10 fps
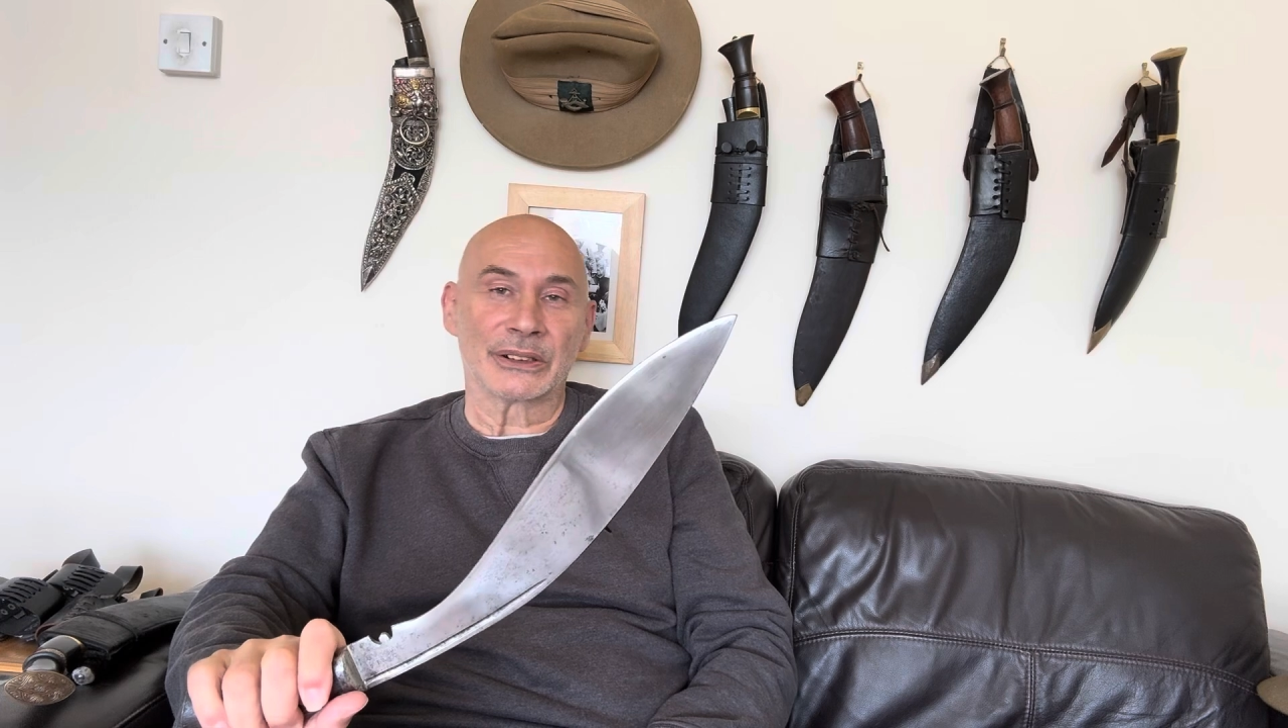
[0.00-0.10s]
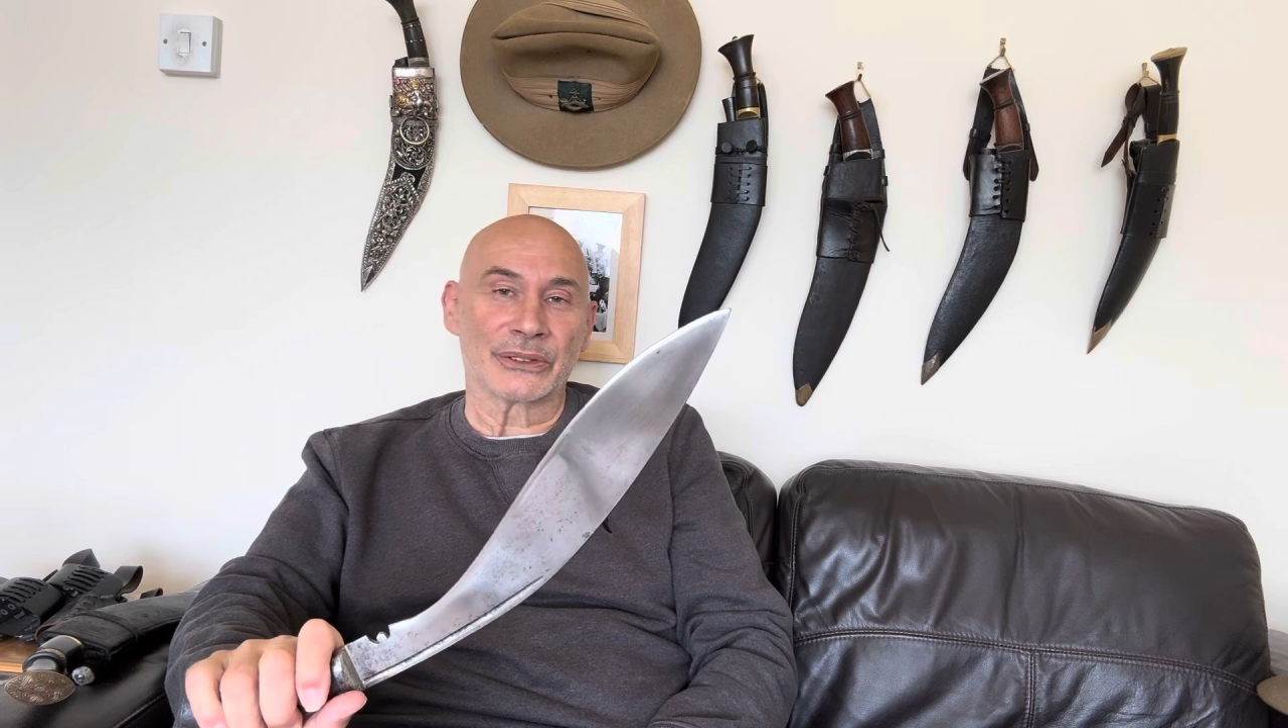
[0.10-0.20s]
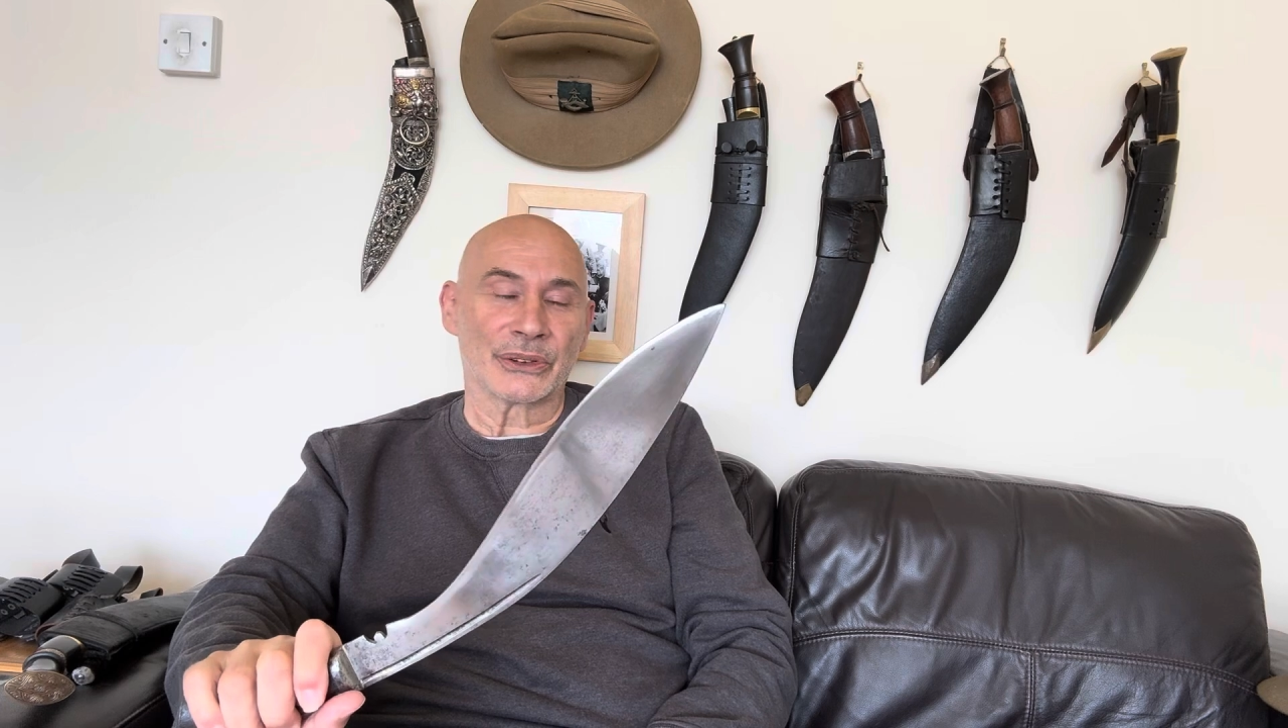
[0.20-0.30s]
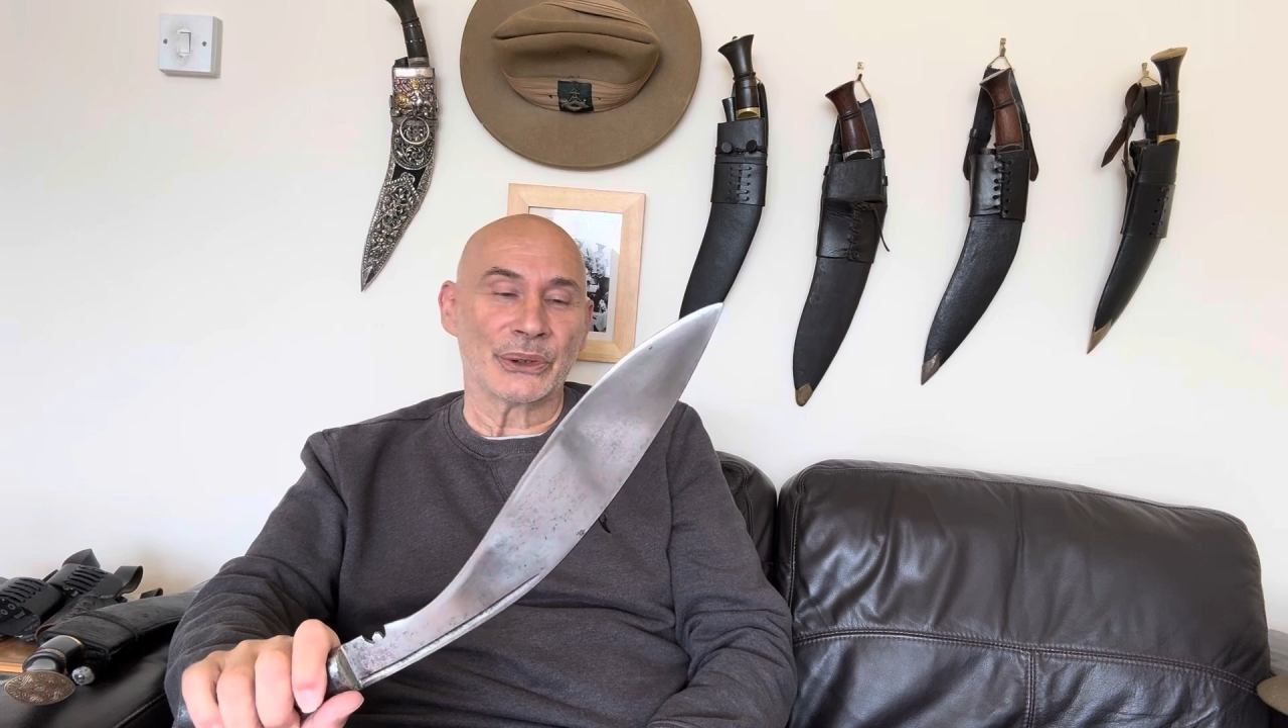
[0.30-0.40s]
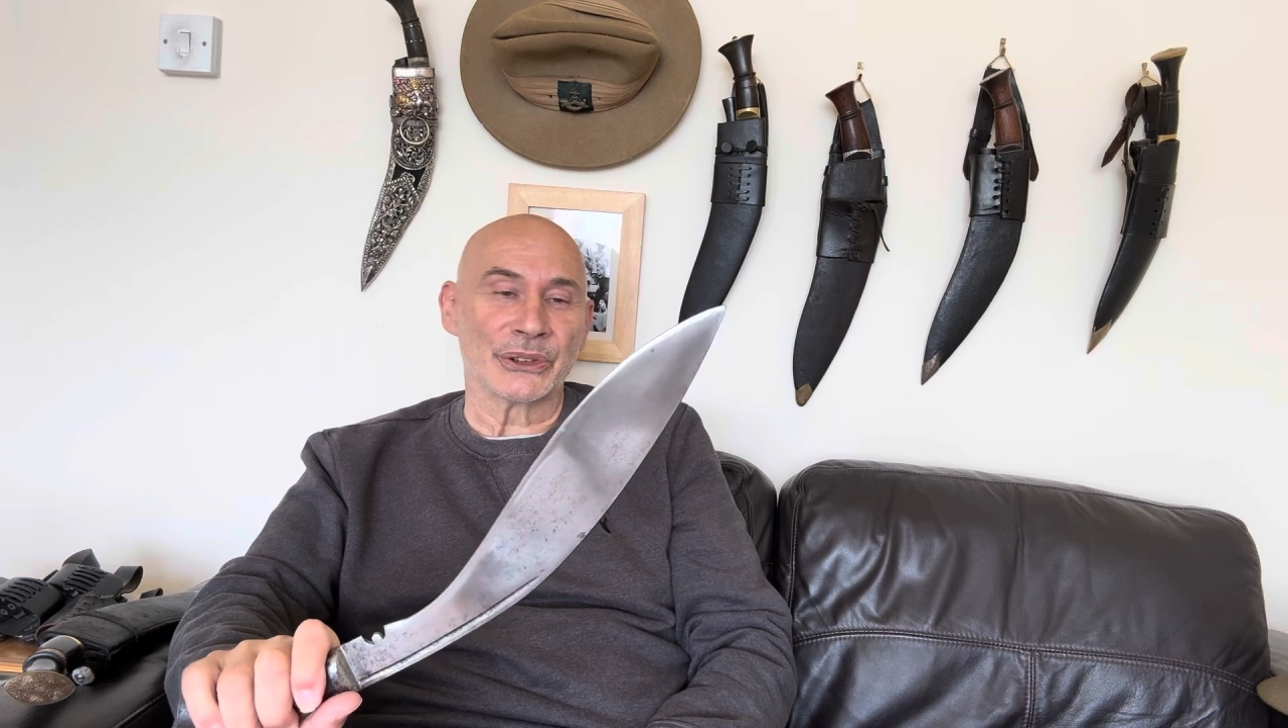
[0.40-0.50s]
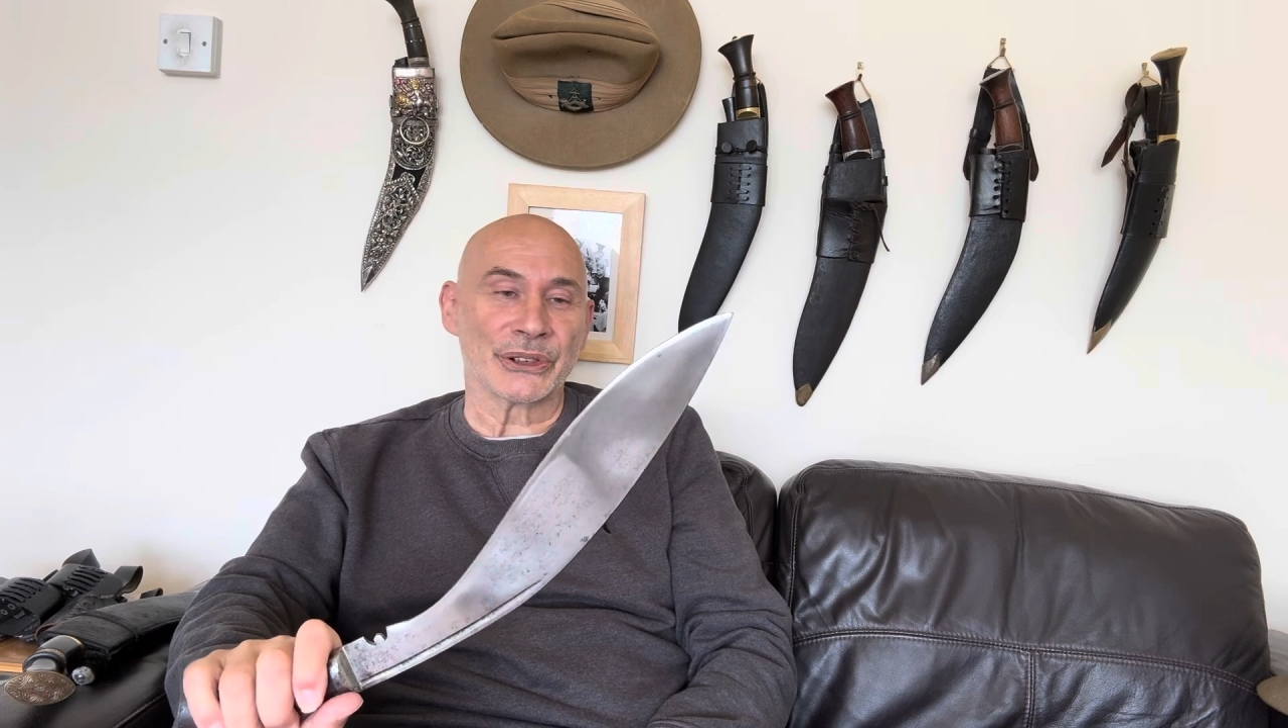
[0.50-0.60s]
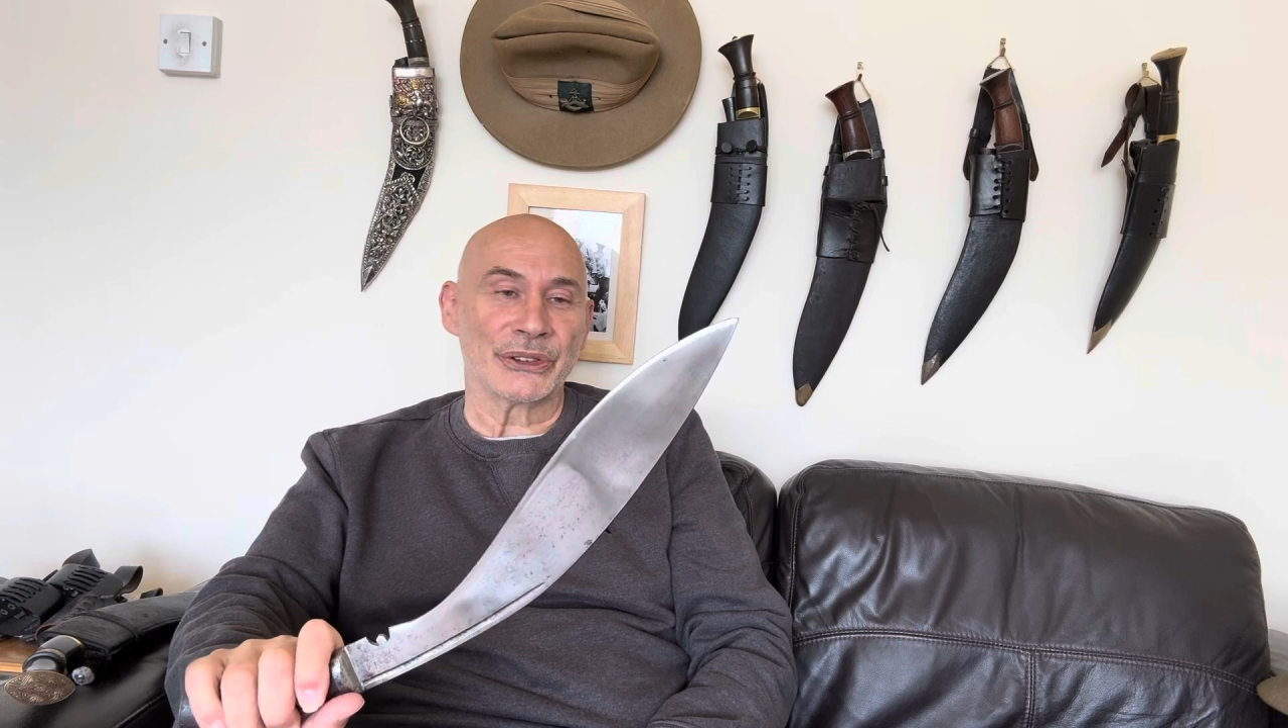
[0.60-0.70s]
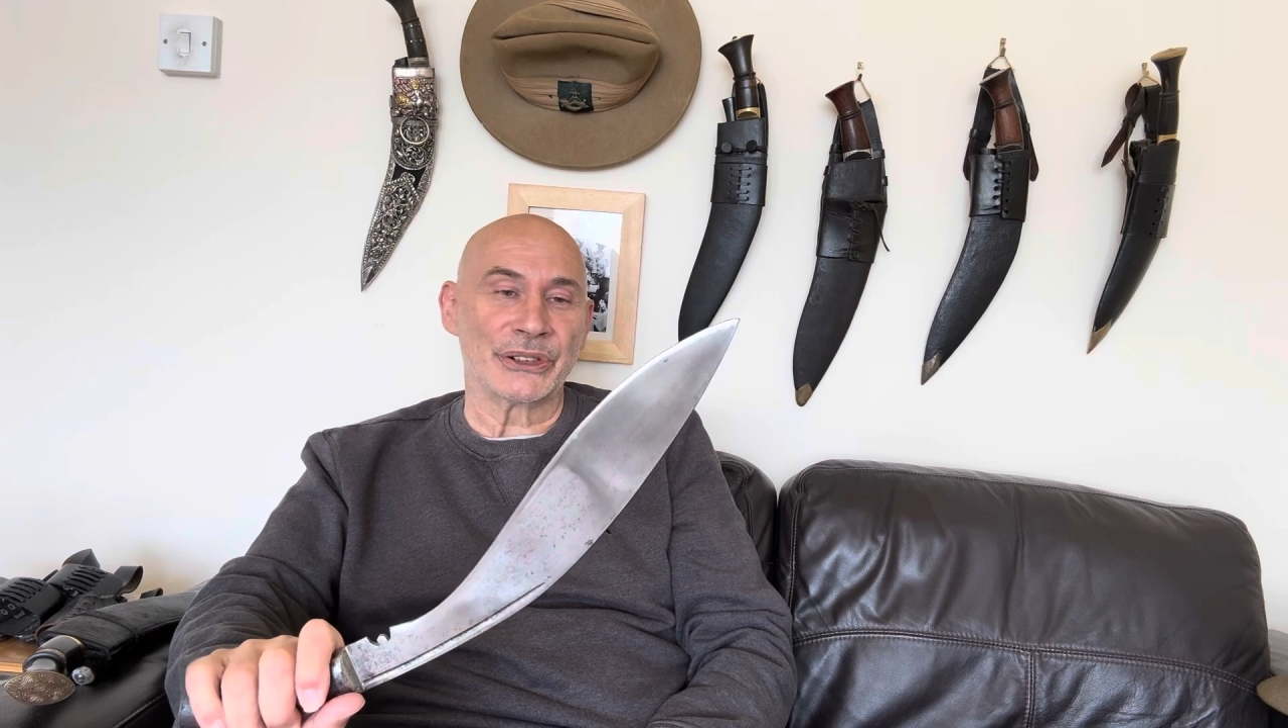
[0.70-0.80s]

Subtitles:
of course, on the